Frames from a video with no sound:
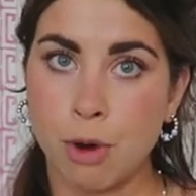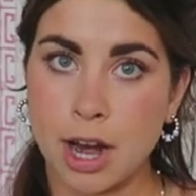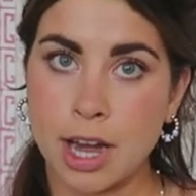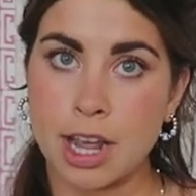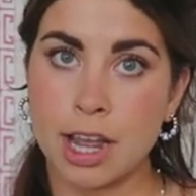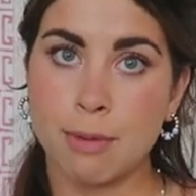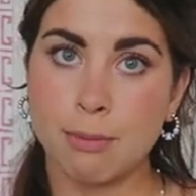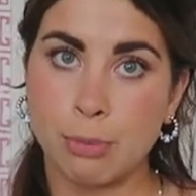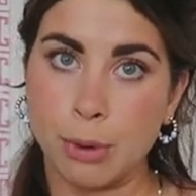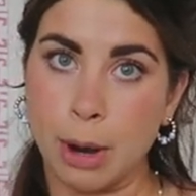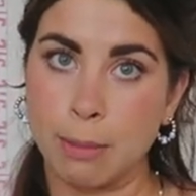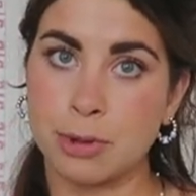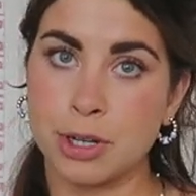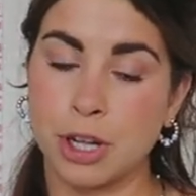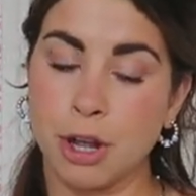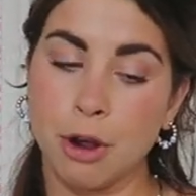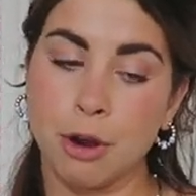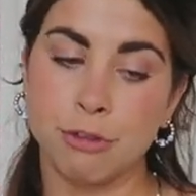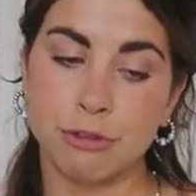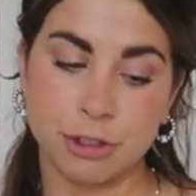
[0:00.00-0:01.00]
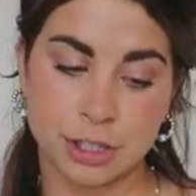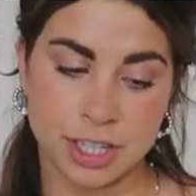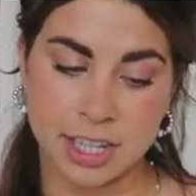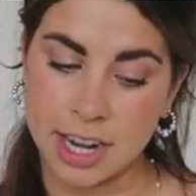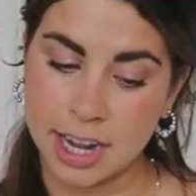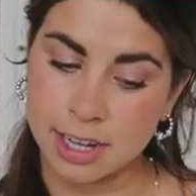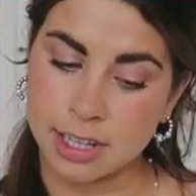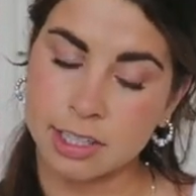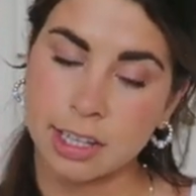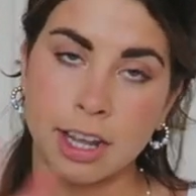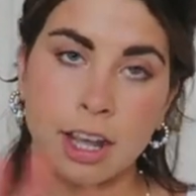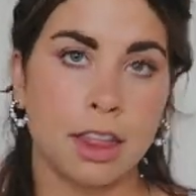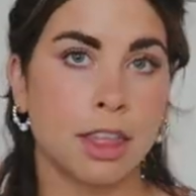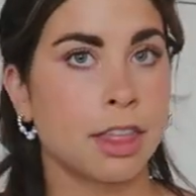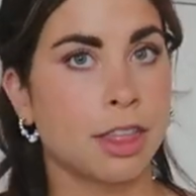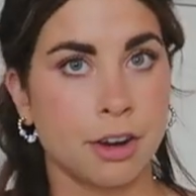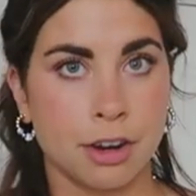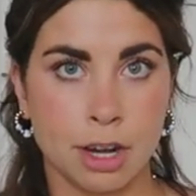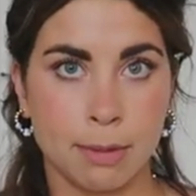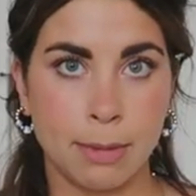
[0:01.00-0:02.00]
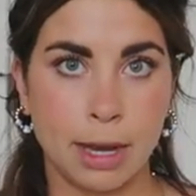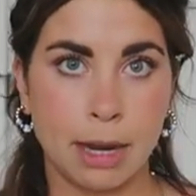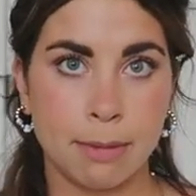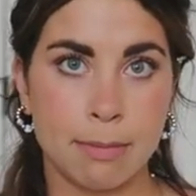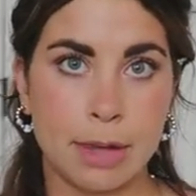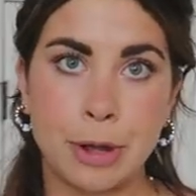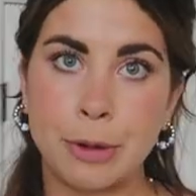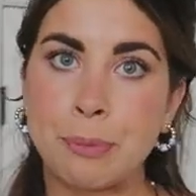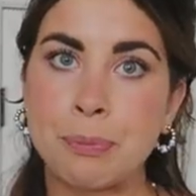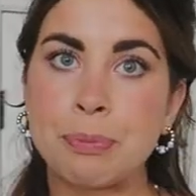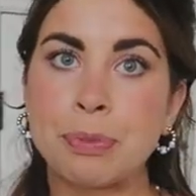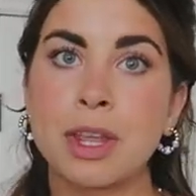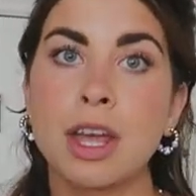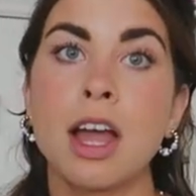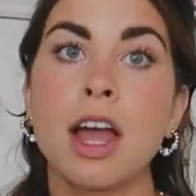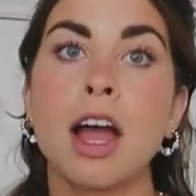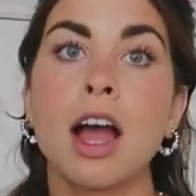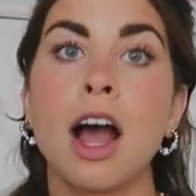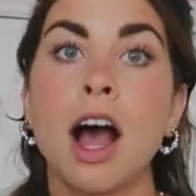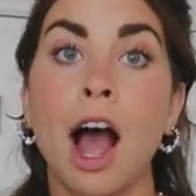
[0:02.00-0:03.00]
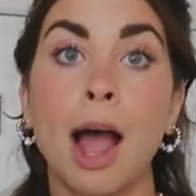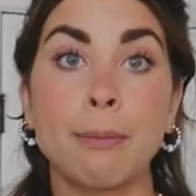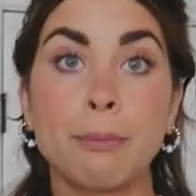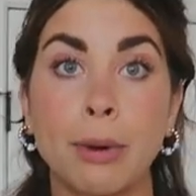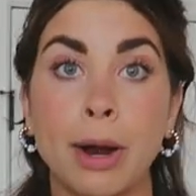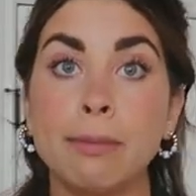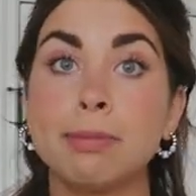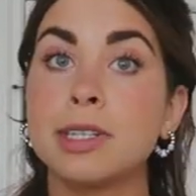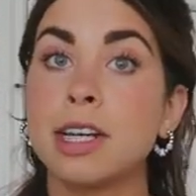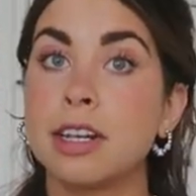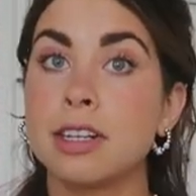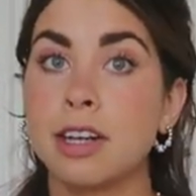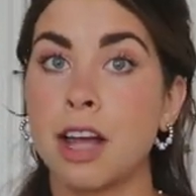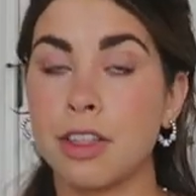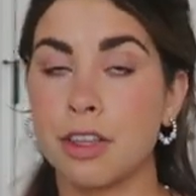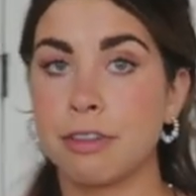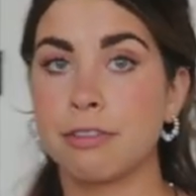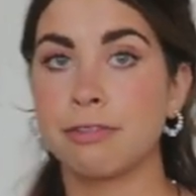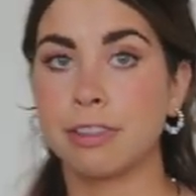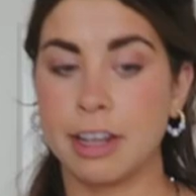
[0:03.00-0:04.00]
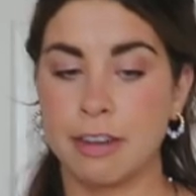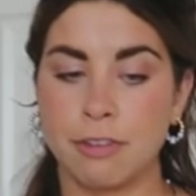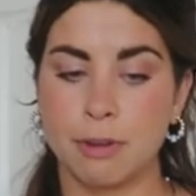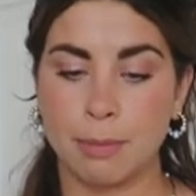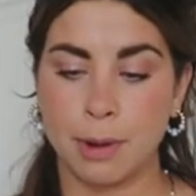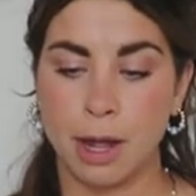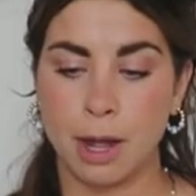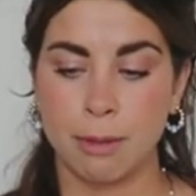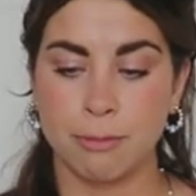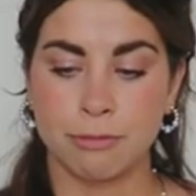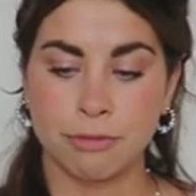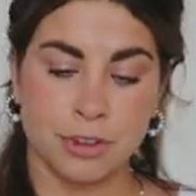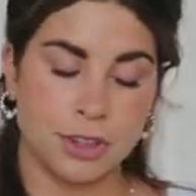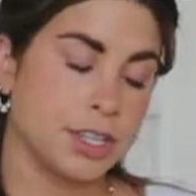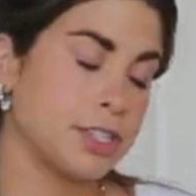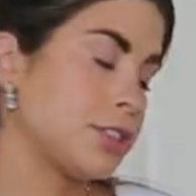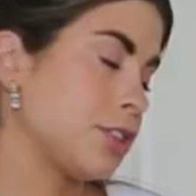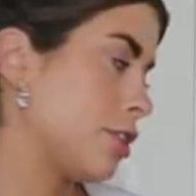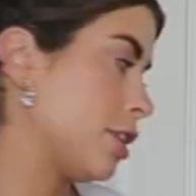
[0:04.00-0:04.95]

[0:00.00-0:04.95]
ready and prepped to go for today's like 30-minute meal. I prepped another flavor bomb for this